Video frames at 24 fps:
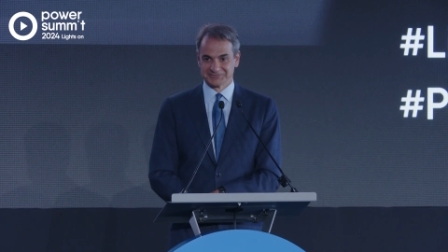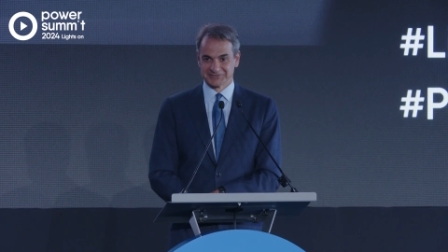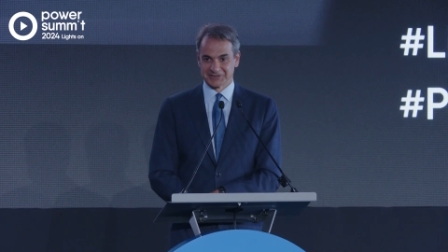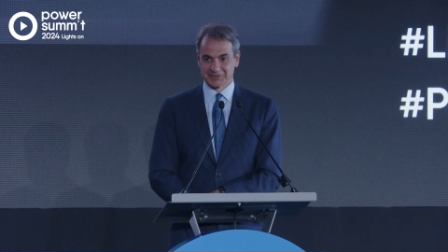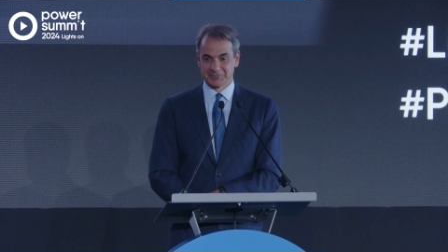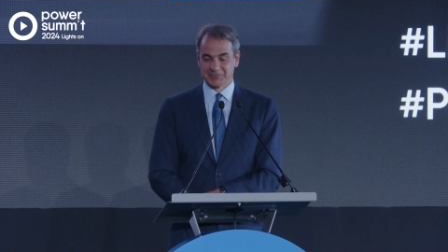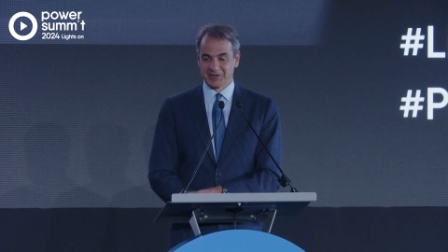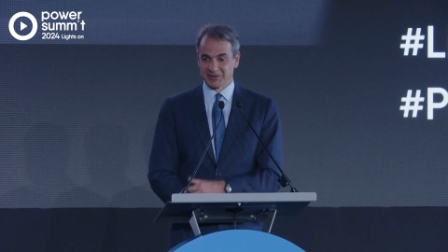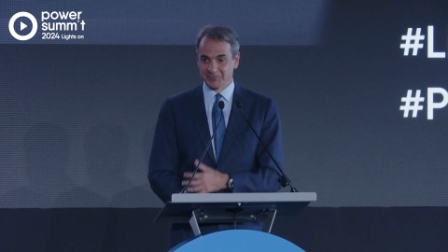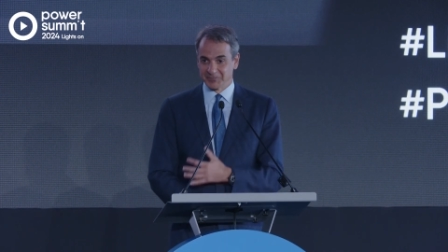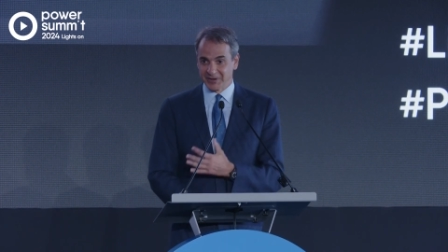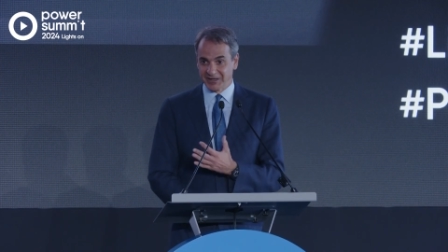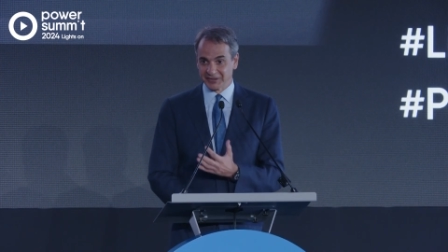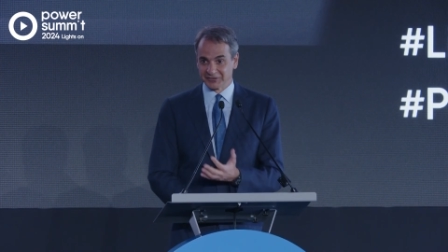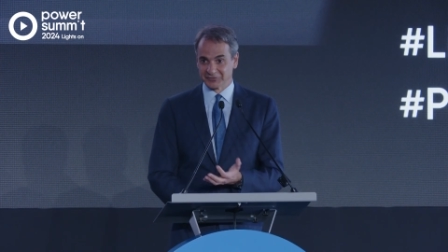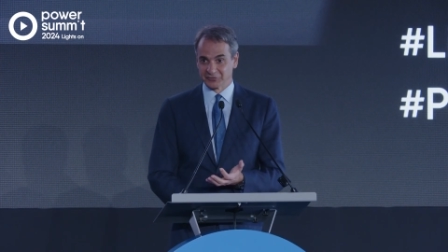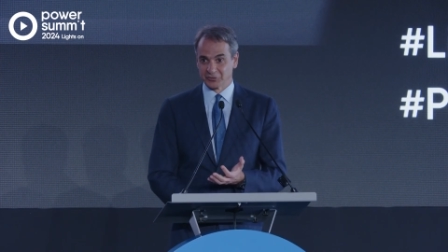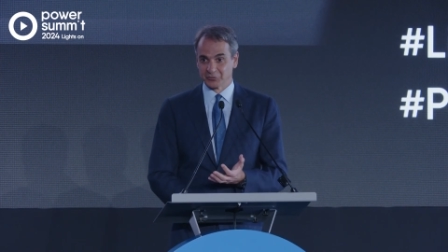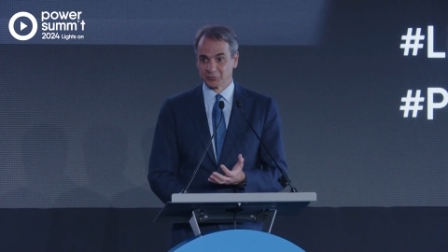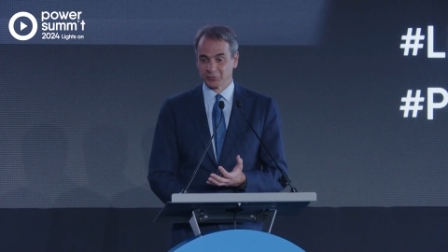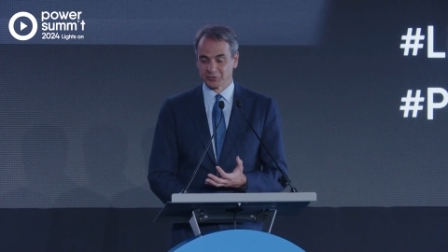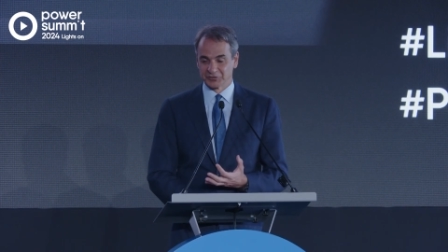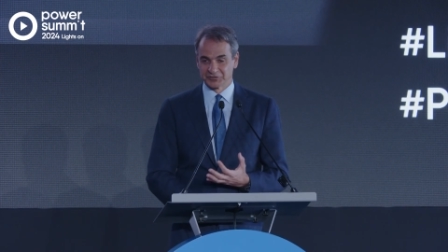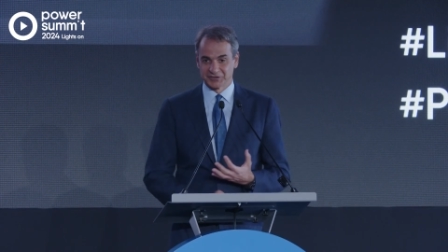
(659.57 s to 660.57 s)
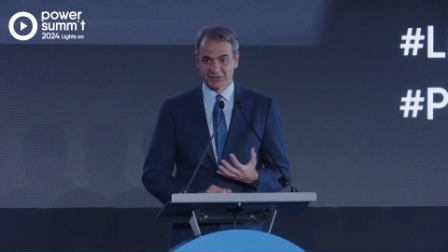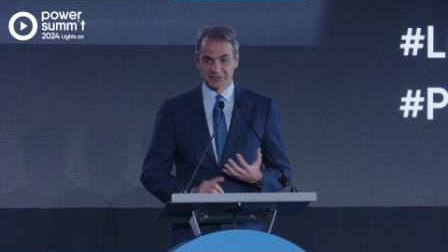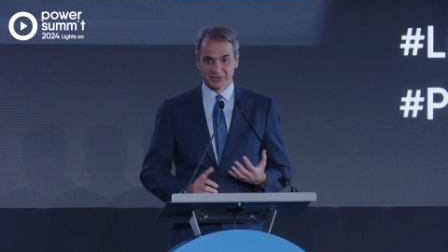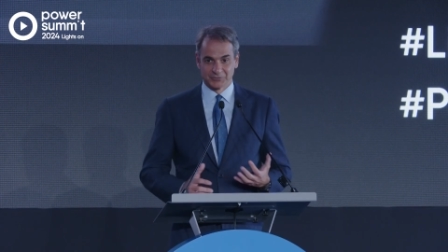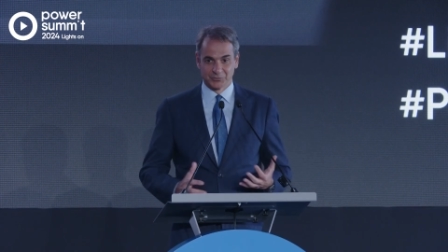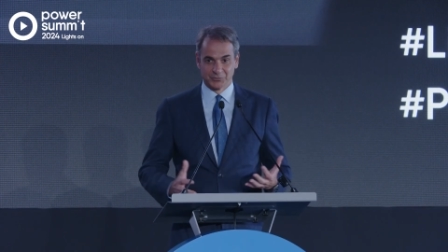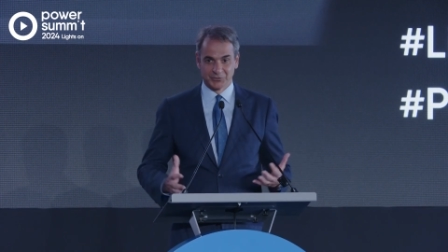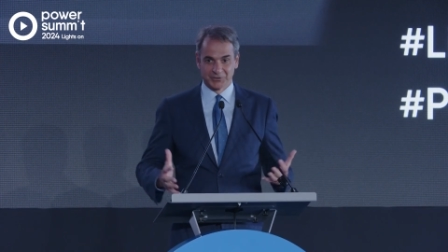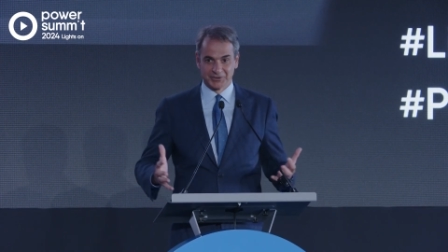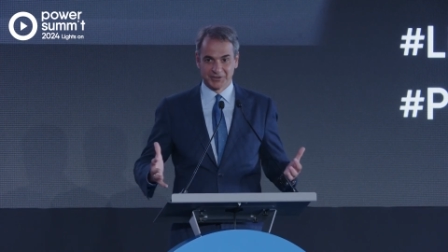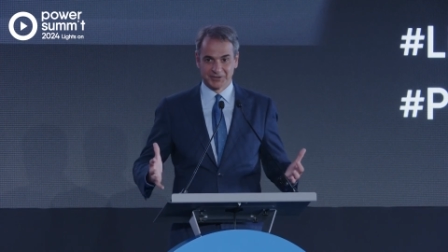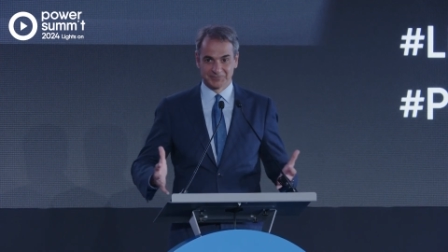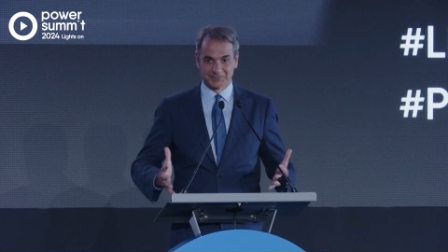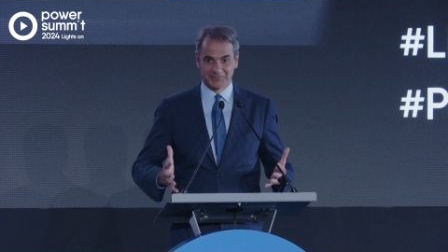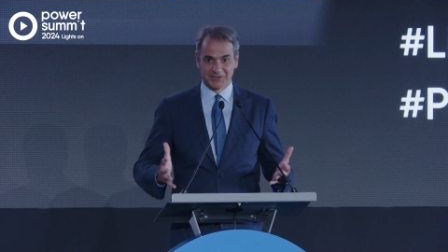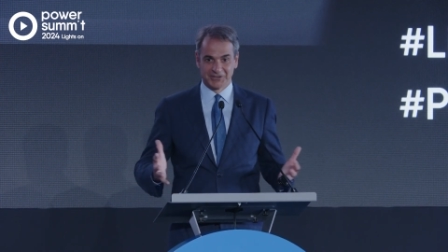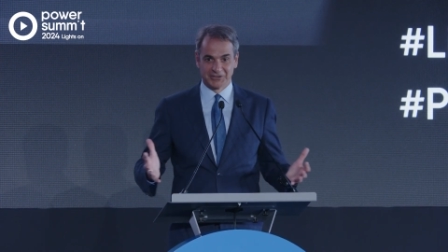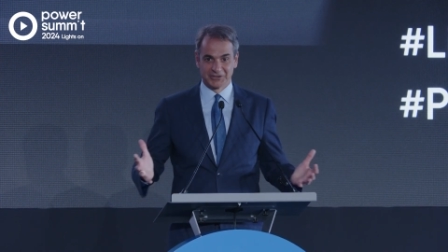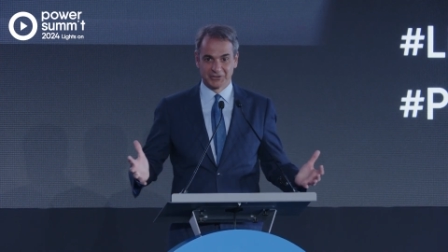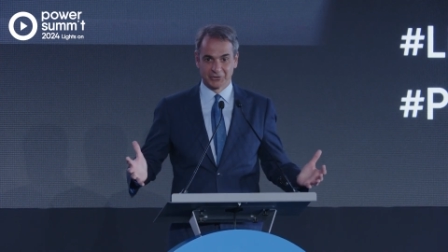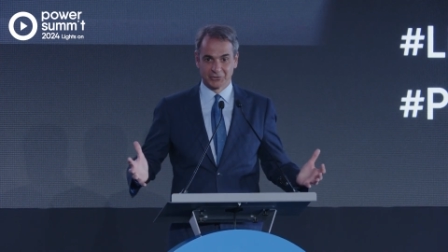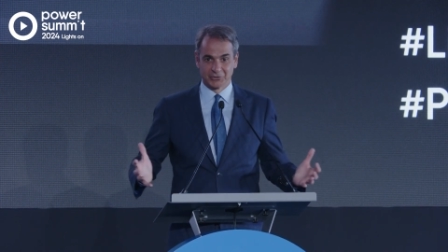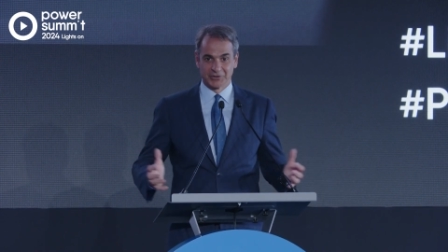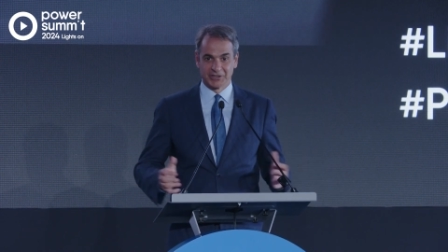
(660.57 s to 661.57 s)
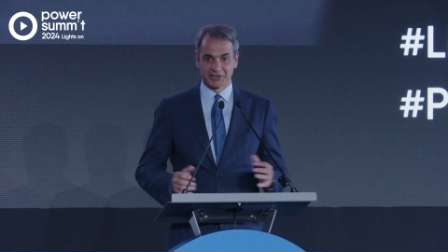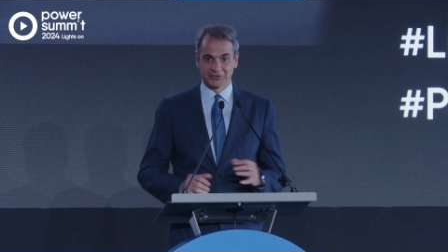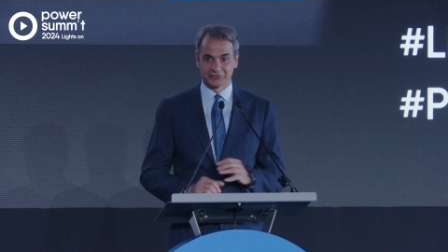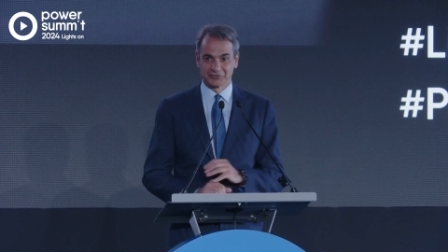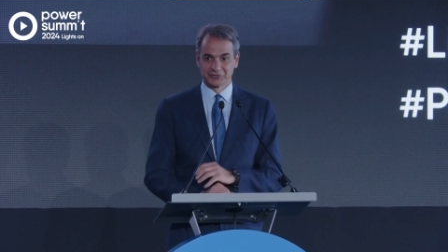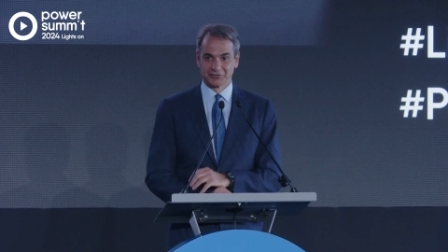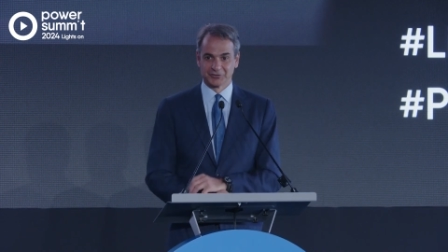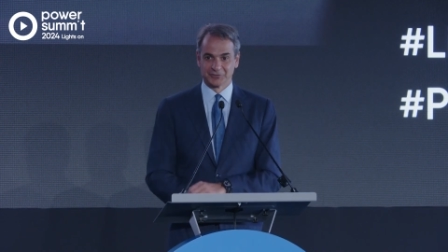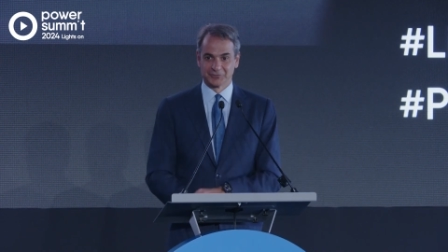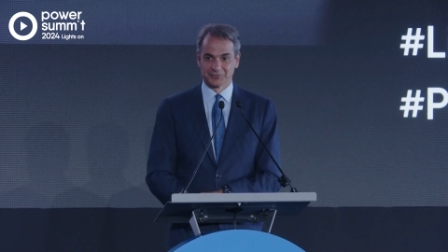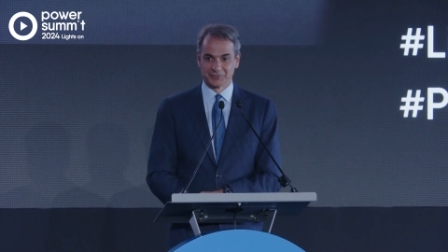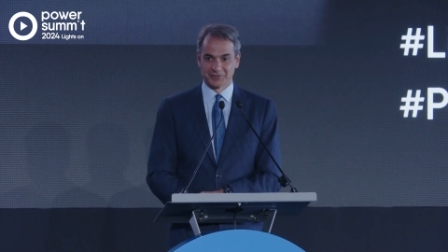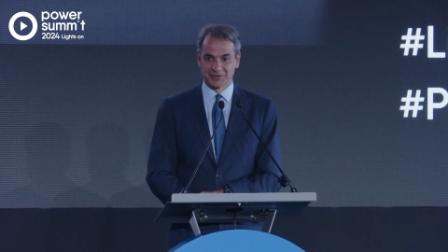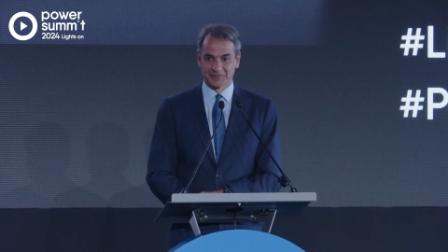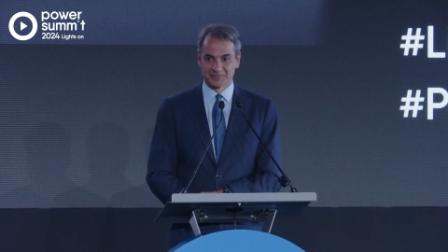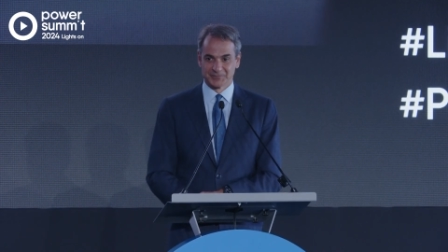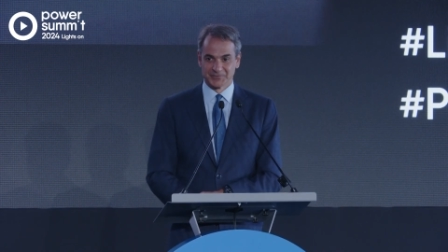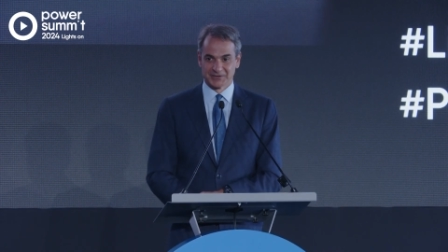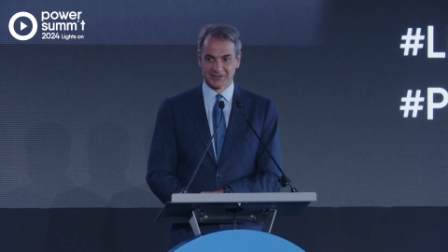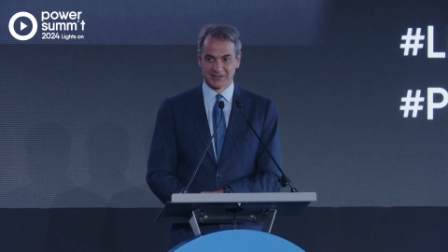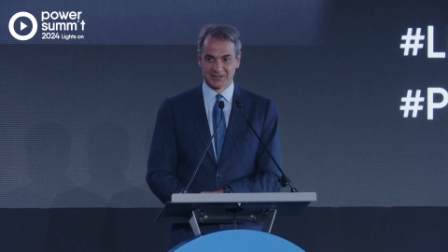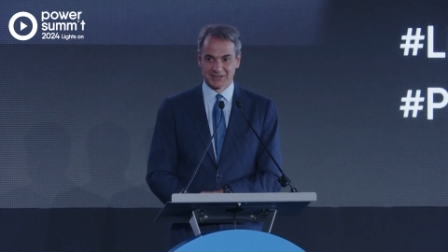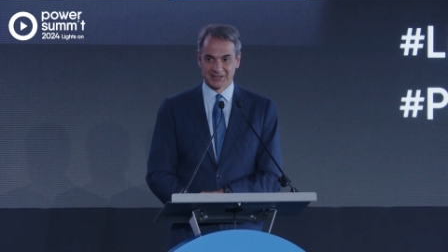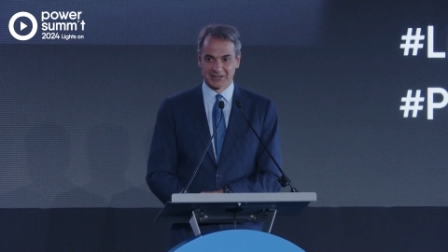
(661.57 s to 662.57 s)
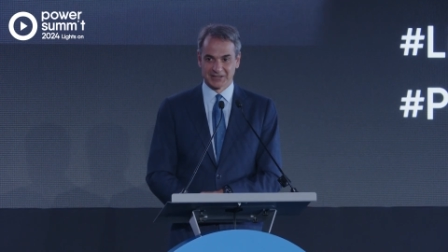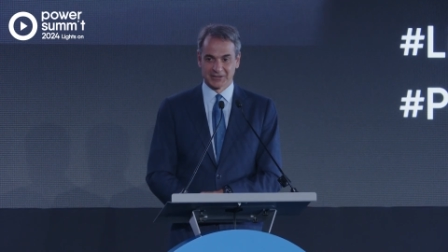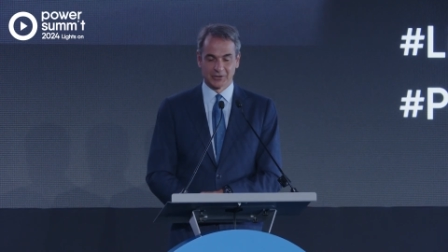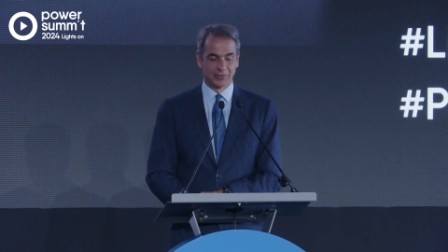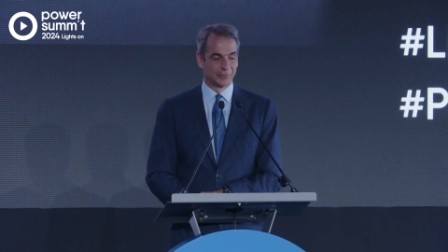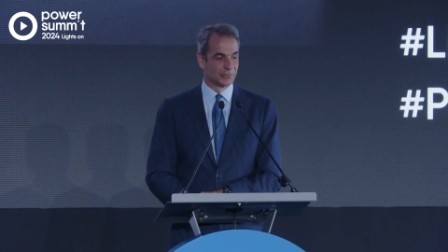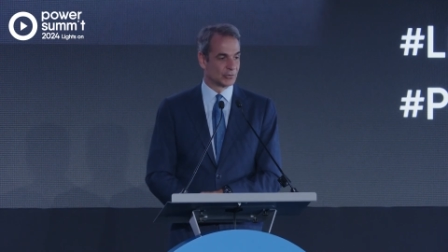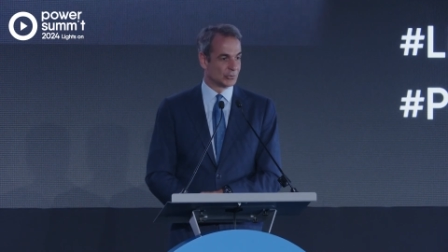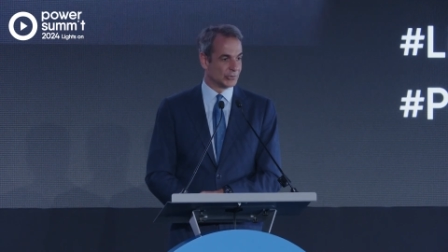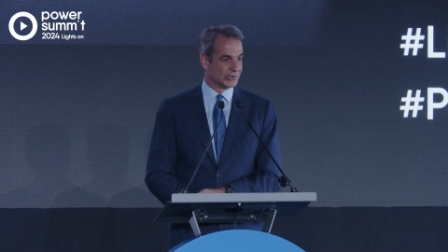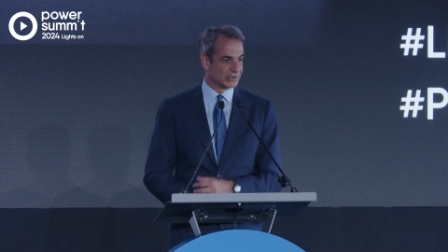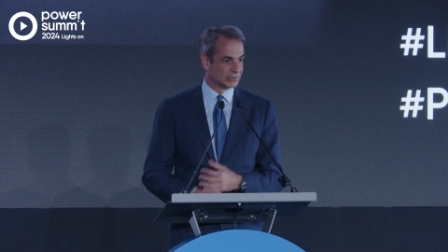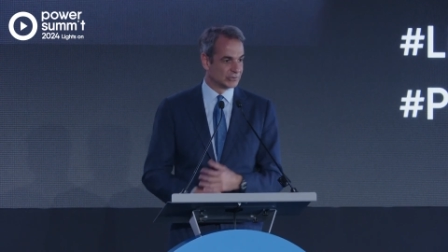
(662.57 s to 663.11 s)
Big milestone was set with the interconnection of Crete,